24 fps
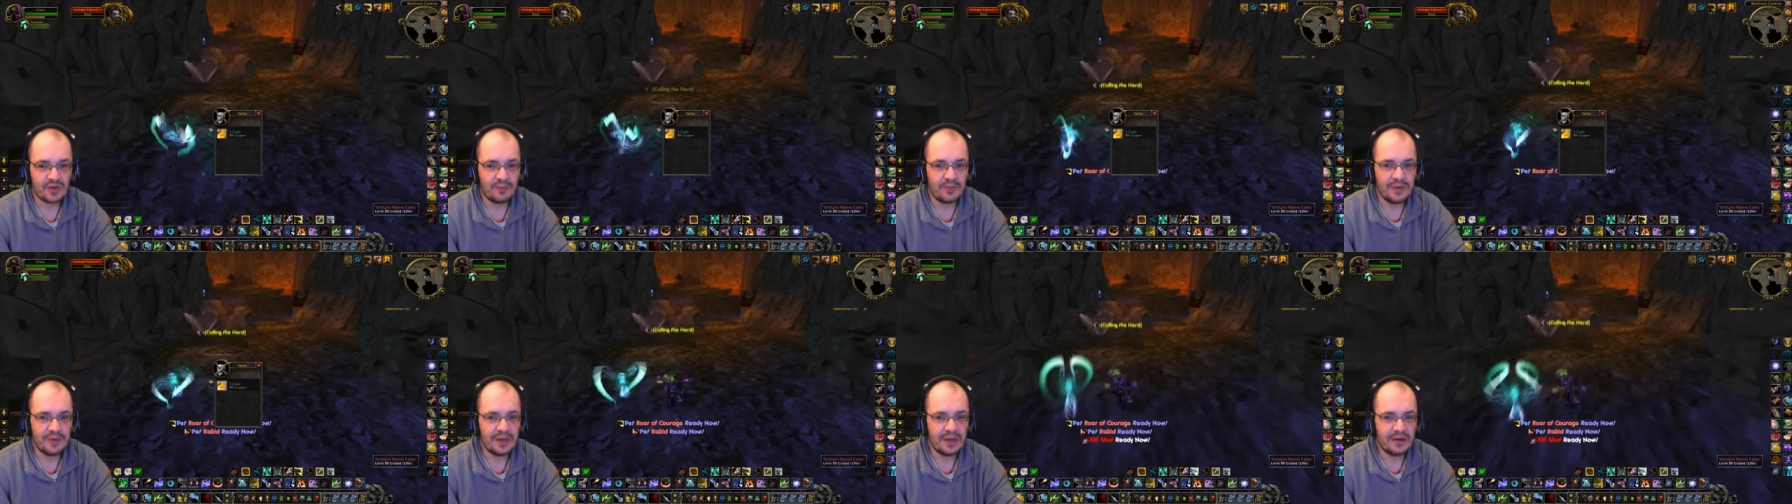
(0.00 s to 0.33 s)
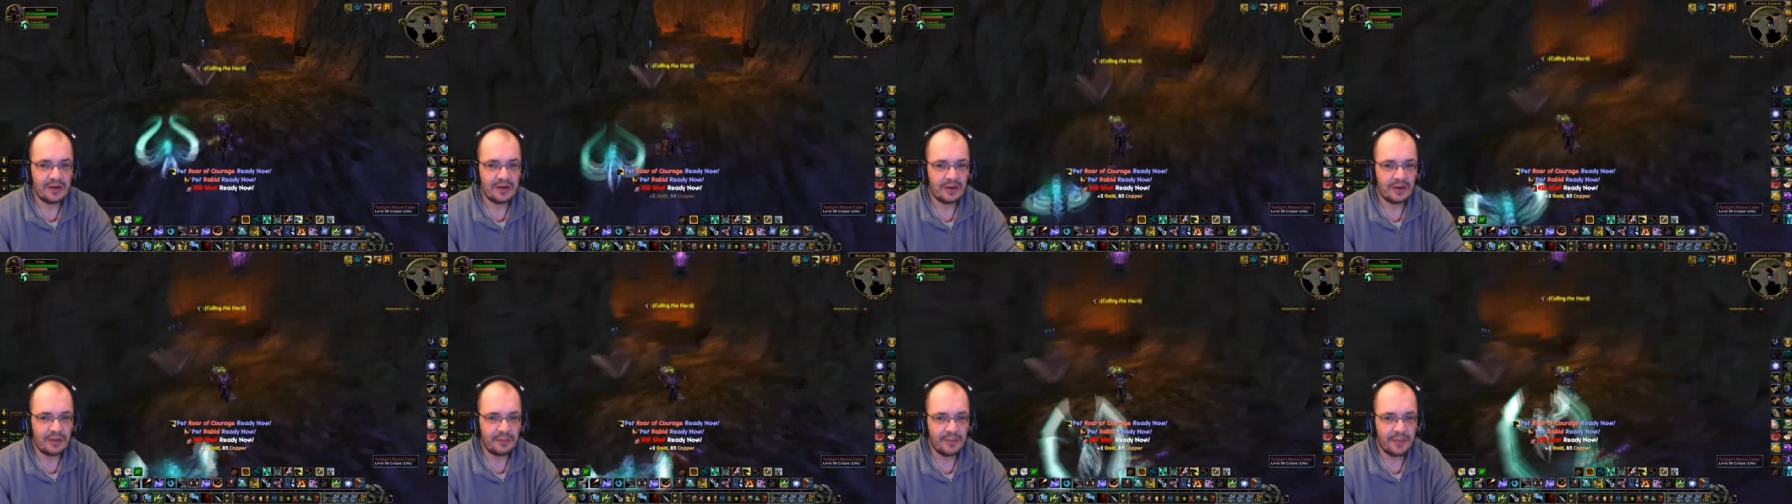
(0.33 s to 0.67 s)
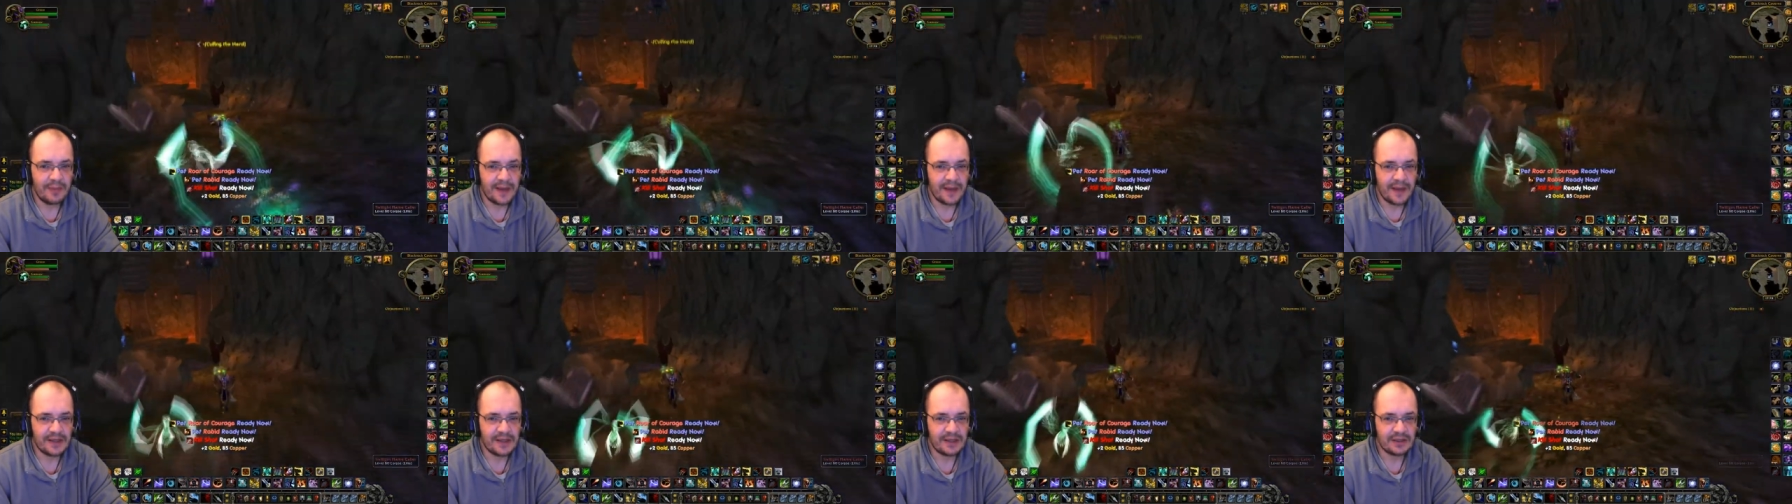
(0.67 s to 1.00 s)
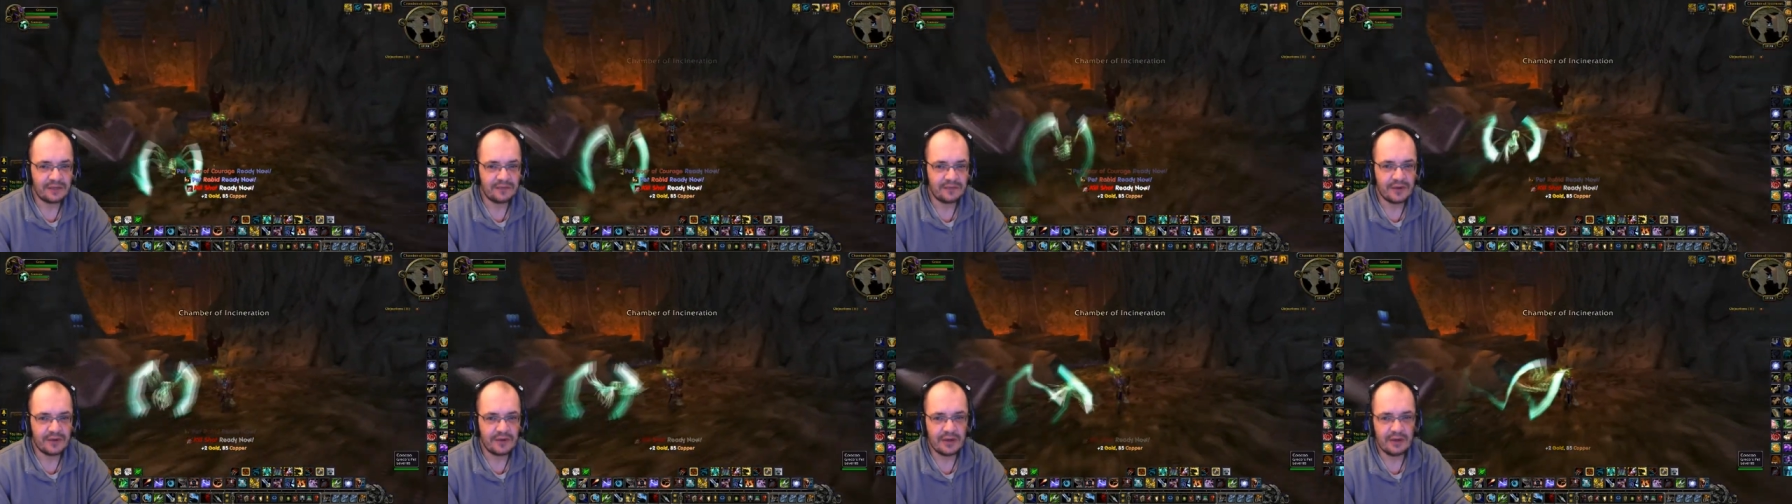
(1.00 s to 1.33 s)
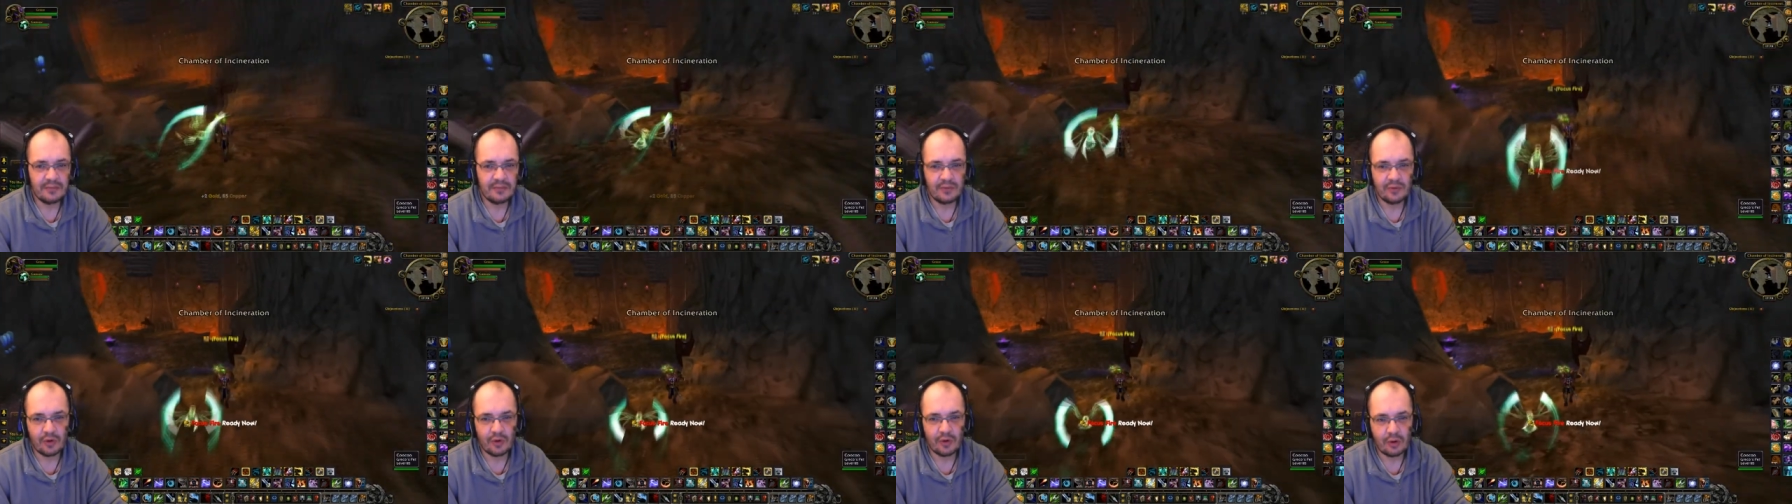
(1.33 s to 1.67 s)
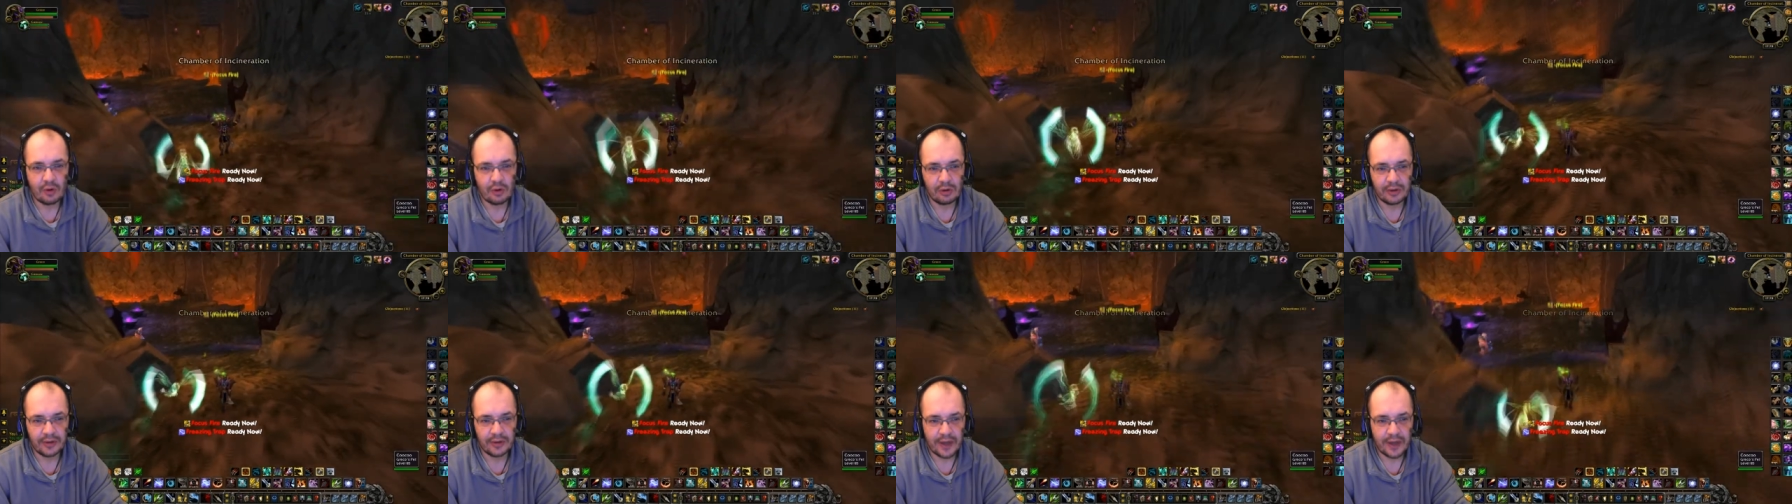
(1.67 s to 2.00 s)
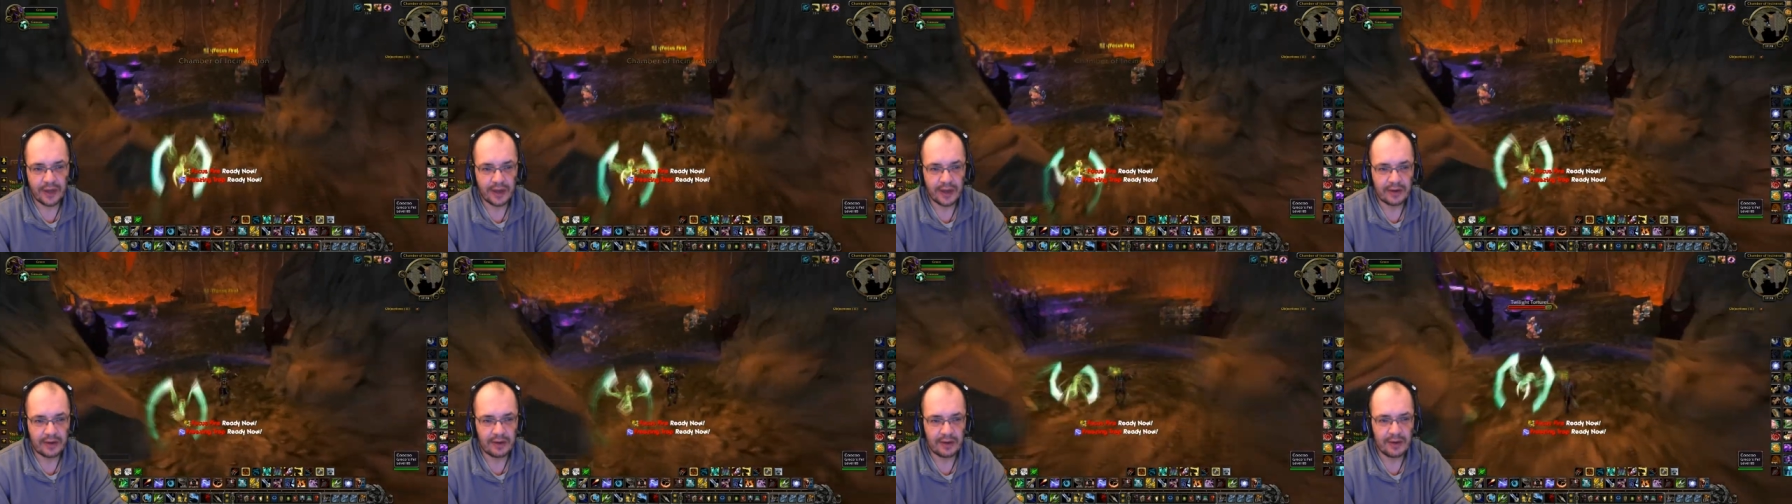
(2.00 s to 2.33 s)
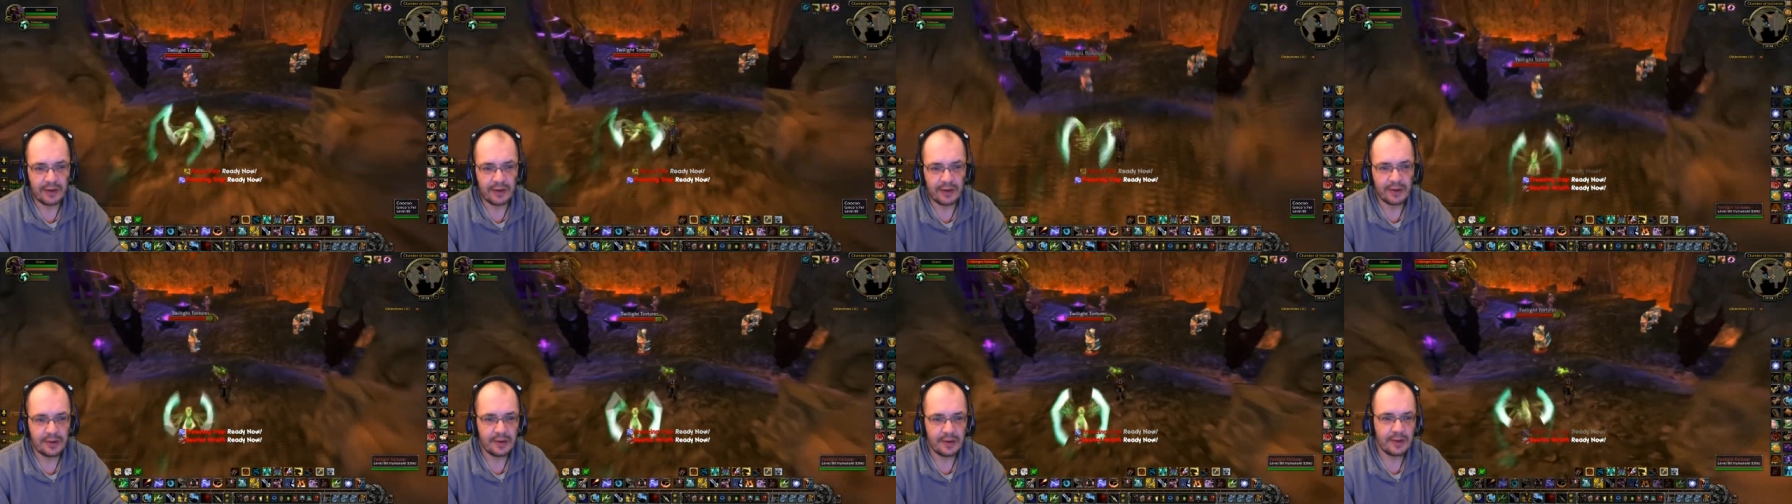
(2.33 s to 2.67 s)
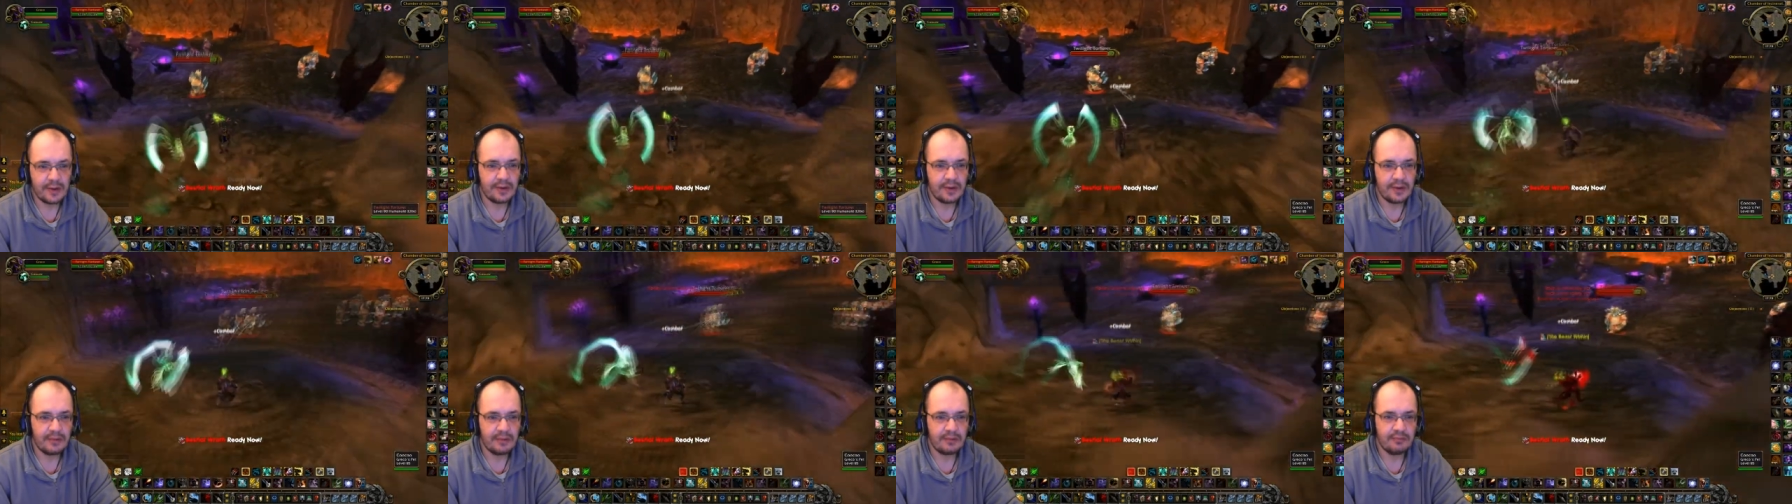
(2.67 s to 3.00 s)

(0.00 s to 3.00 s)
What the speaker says: So be a little patient for him to hold aggro